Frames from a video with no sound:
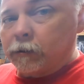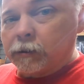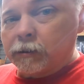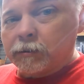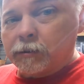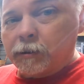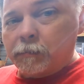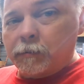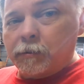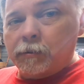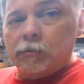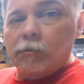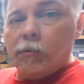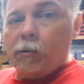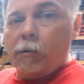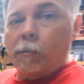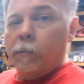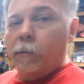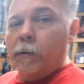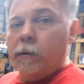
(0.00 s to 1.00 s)
except this
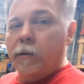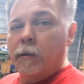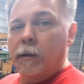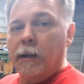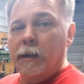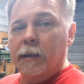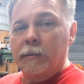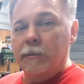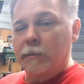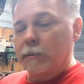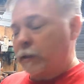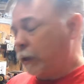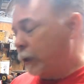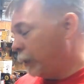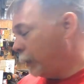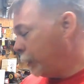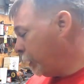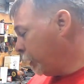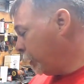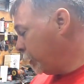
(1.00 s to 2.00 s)
carburetor has
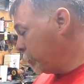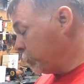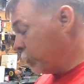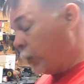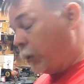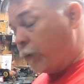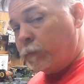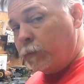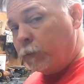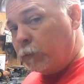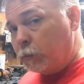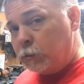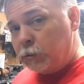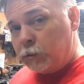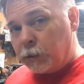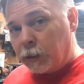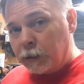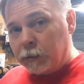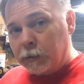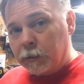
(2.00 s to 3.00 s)
a it's not fuel
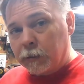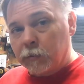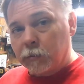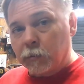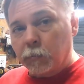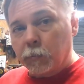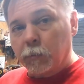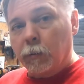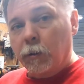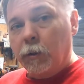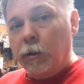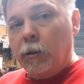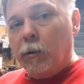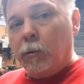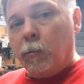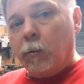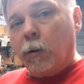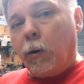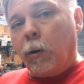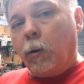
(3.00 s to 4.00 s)
injected, so
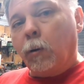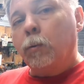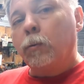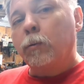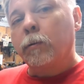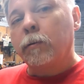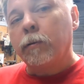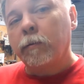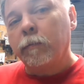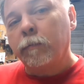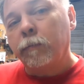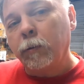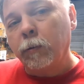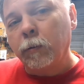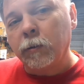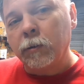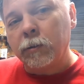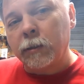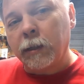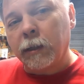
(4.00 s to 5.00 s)
we're older than
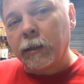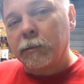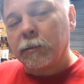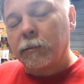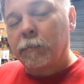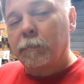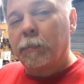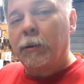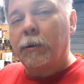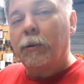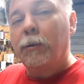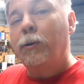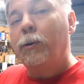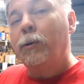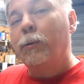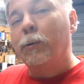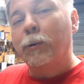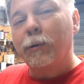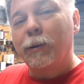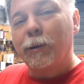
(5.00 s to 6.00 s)
fuel injection, but
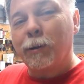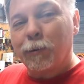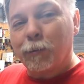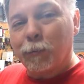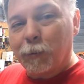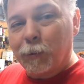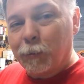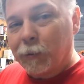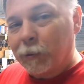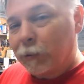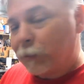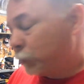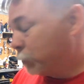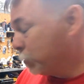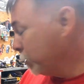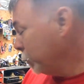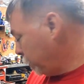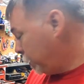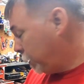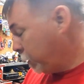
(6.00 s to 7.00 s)
newer than three-wheelers.
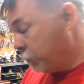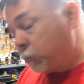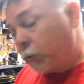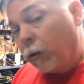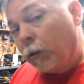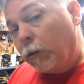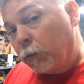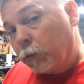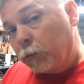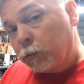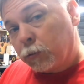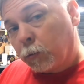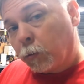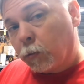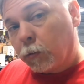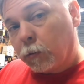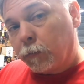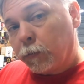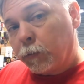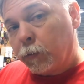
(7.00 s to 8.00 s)
Gives a little
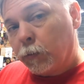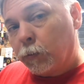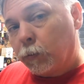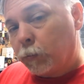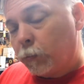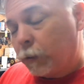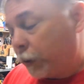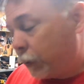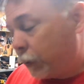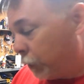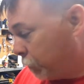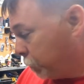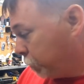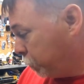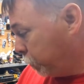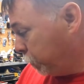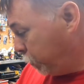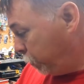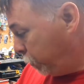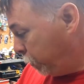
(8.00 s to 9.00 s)
squirt of fuel
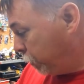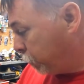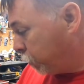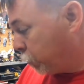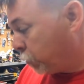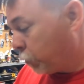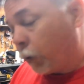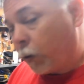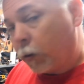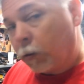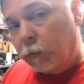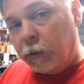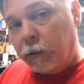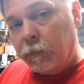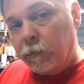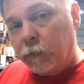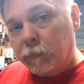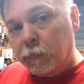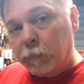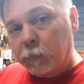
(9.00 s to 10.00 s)
when you hit the throttle,
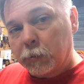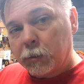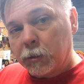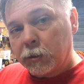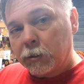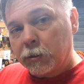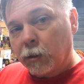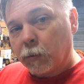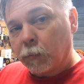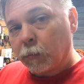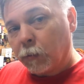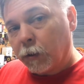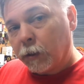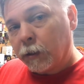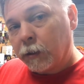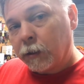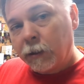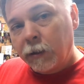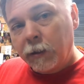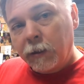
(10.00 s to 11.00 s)
even if the machine's not
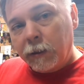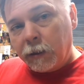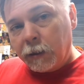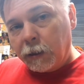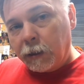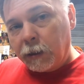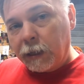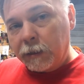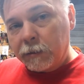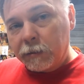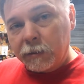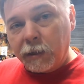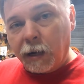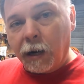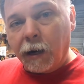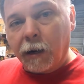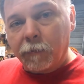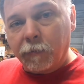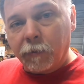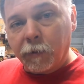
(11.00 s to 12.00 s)
running. It has a
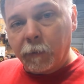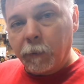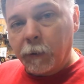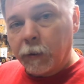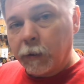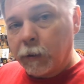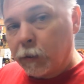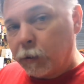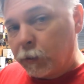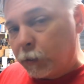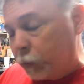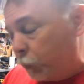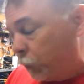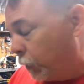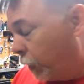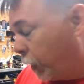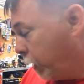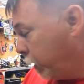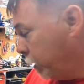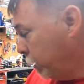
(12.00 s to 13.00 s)
diaphragm in there to do
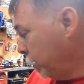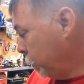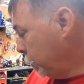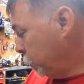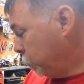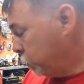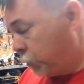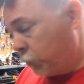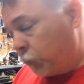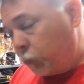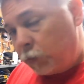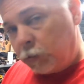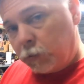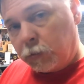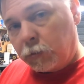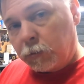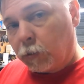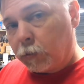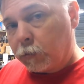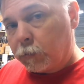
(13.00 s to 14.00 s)
that. As soon as it
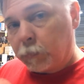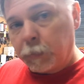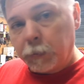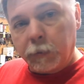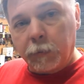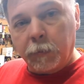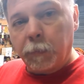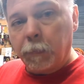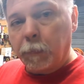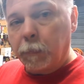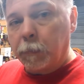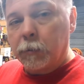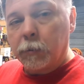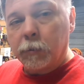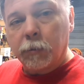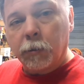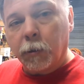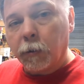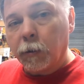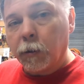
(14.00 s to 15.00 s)
starts to
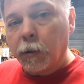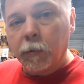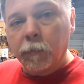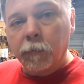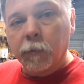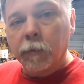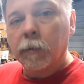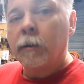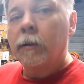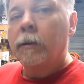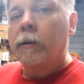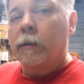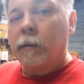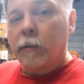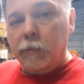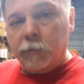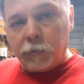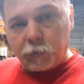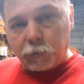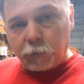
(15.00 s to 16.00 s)
turn over,
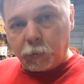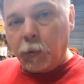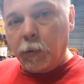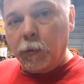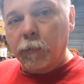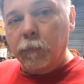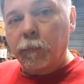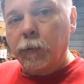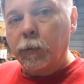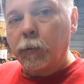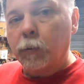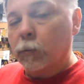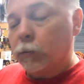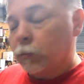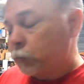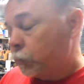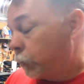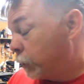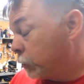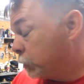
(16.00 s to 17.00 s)
it's squirting fuel.
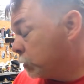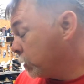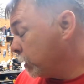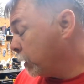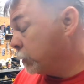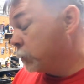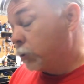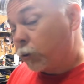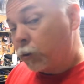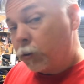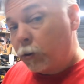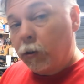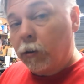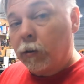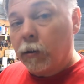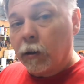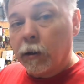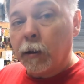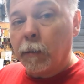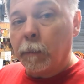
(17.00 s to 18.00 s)
So that's a
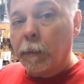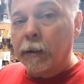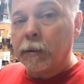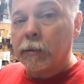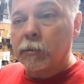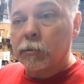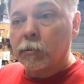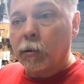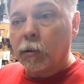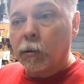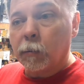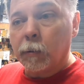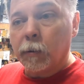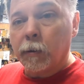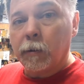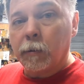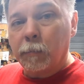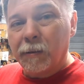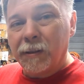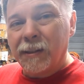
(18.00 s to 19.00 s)
good thing about this
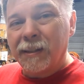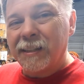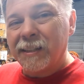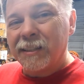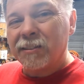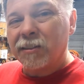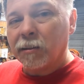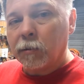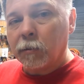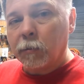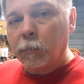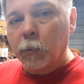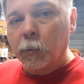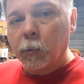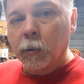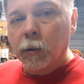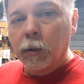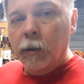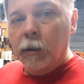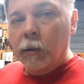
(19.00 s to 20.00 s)
carburetor, but it is a little
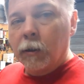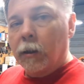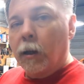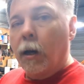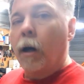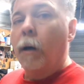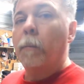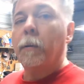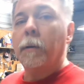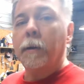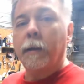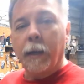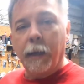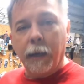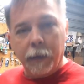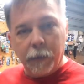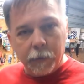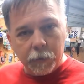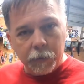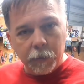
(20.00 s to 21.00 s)
more
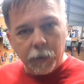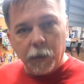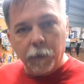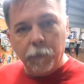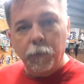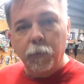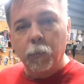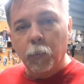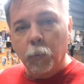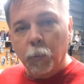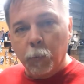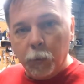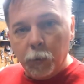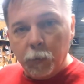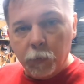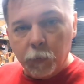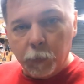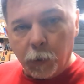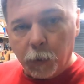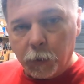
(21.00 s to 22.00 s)
complicated. It's got a few more
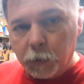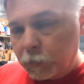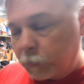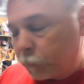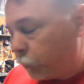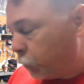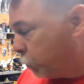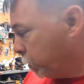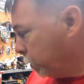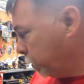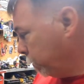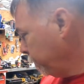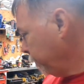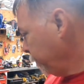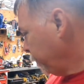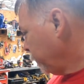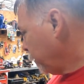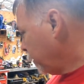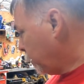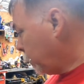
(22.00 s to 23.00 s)
moving parts, if you will,
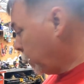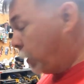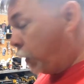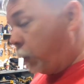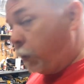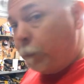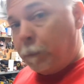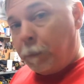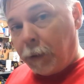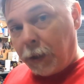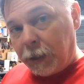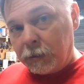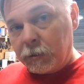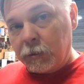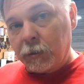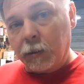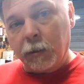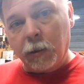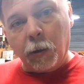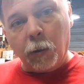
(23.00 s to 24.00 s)
than our
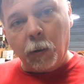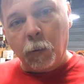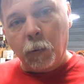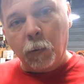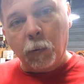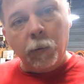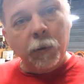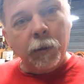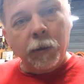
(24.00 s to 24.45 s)
basic old